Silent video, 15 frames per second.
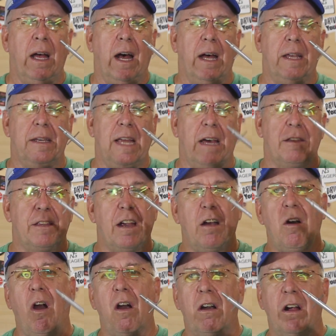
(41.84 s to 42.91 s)
Uh, now
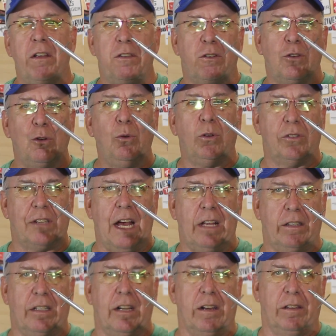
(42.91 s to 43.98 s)
there are other tools
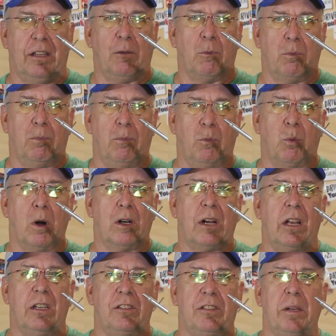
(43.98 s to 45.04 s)
out there that
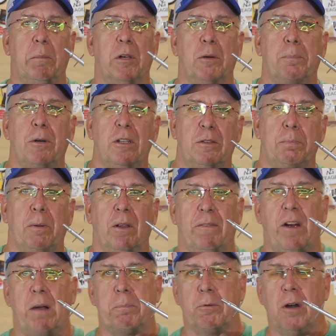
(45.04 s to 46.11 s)
work on a similar principle
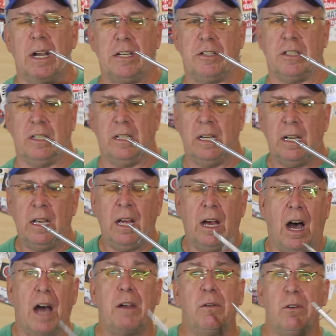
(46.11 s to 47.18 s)
of operation.
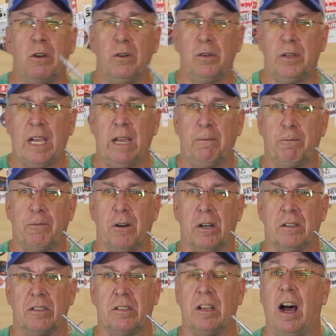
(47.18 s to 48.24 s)
I don't know who came
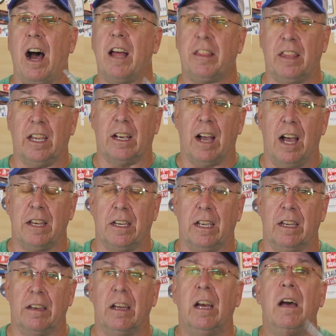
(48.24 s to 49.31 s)
first. I think I
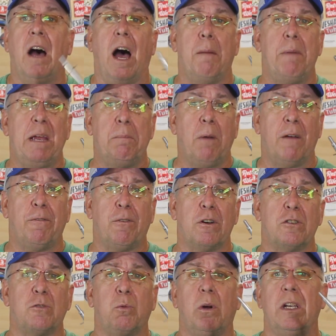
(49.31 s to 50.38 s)
did. I made my
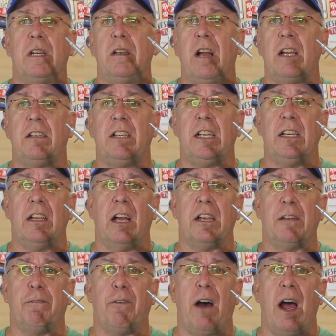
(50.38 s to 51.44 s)
first one in
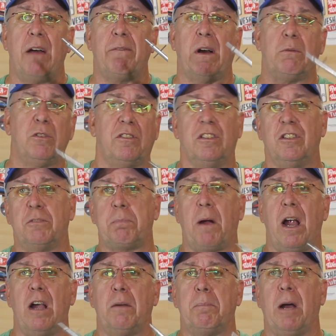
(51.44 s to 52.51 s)
1995. I was
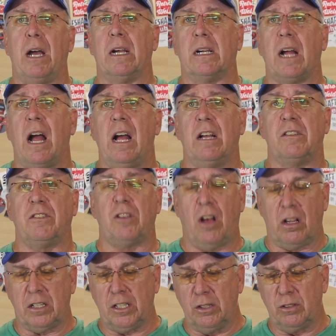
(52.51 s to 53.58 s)
inspired by a guy I
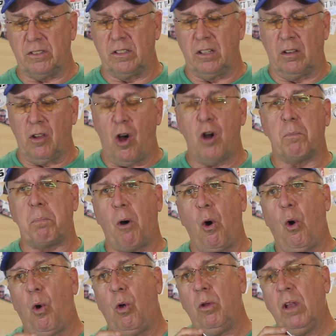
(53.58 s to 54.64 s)
saw using a long
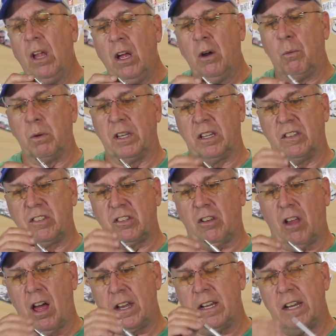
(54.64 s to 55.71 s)
pole with a
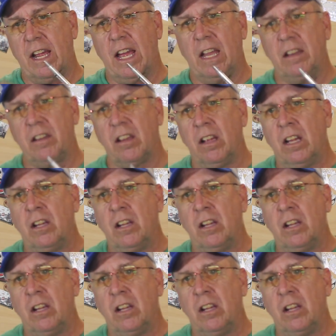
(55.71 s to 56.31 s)
slotted end